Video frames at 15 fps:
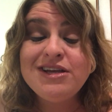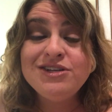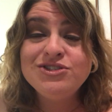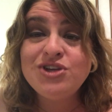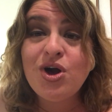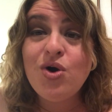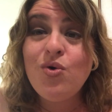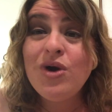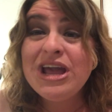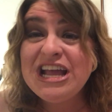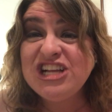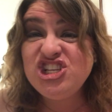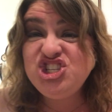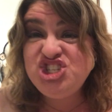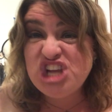So,
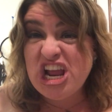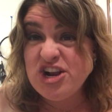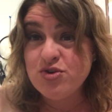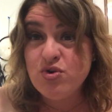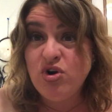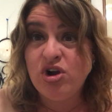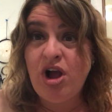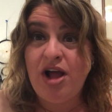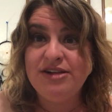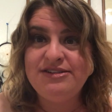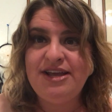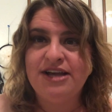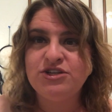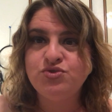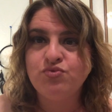general
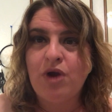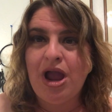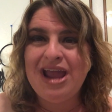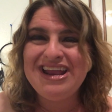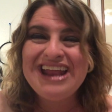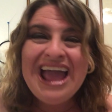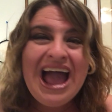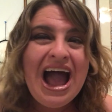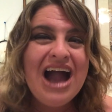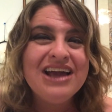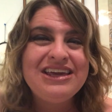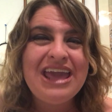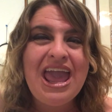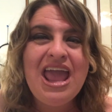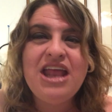context, right?
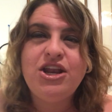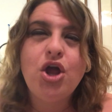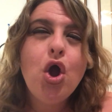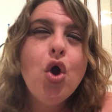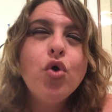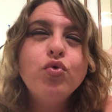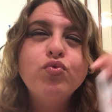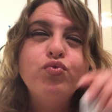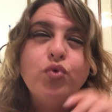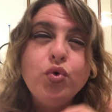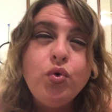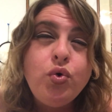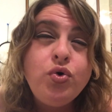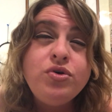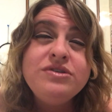Again,
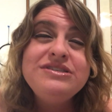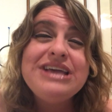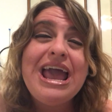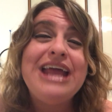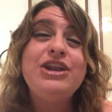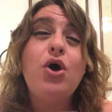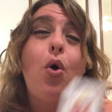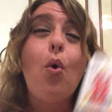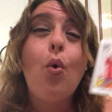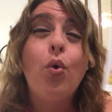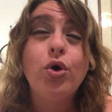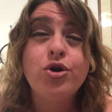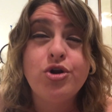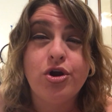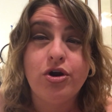rules and
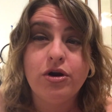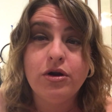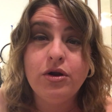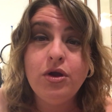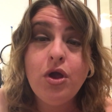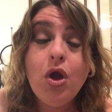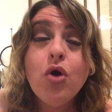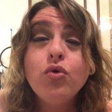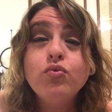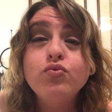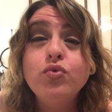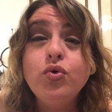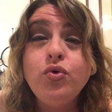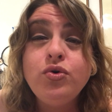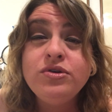order.
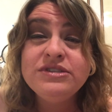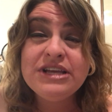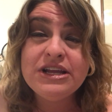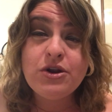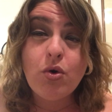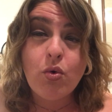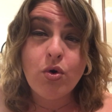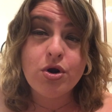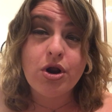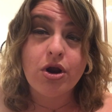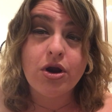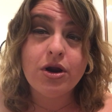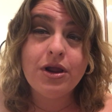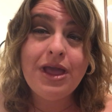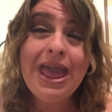Rules and
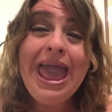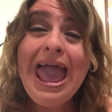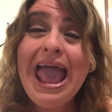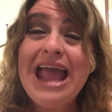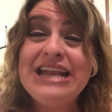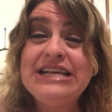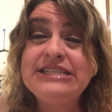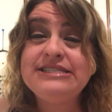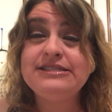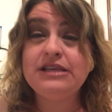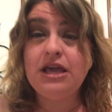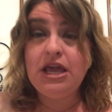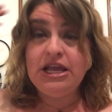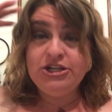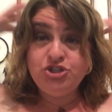order. And it's
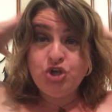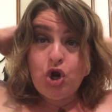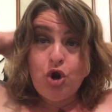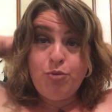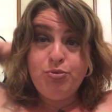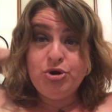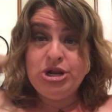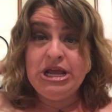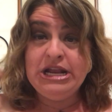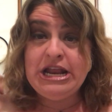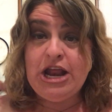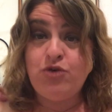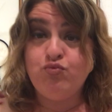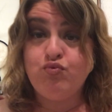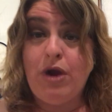interpreted
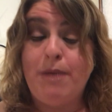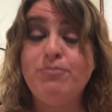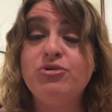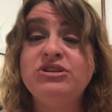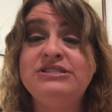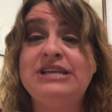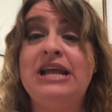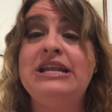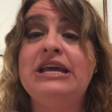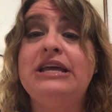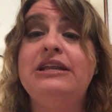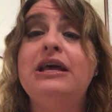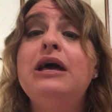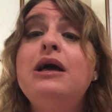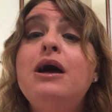and
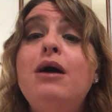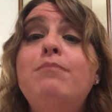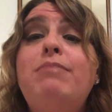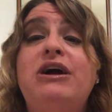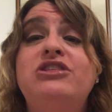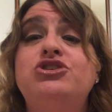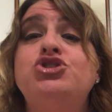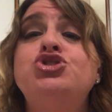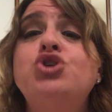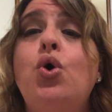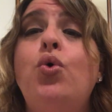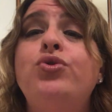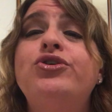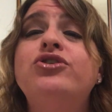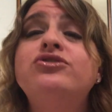represented by the
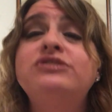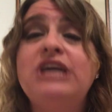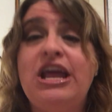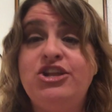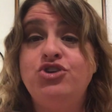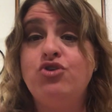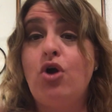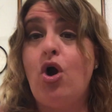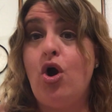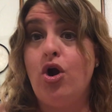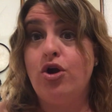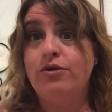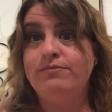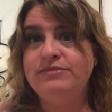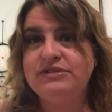shoulders and your
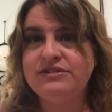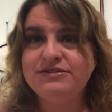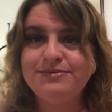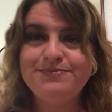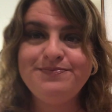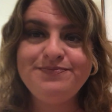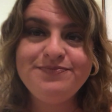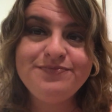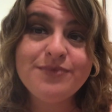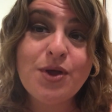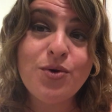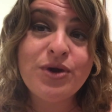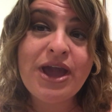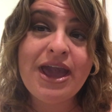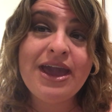arms.
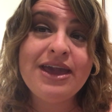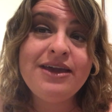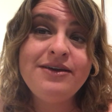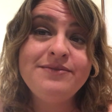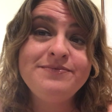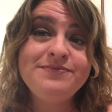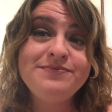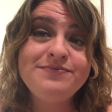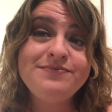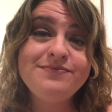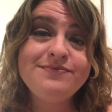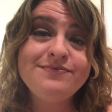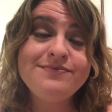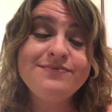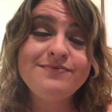Okay?
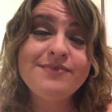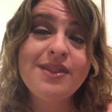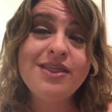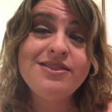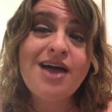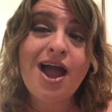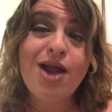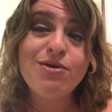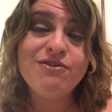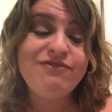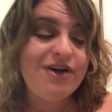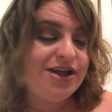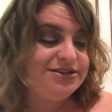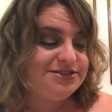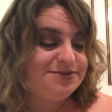The
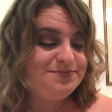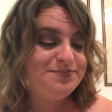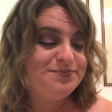Hierophant.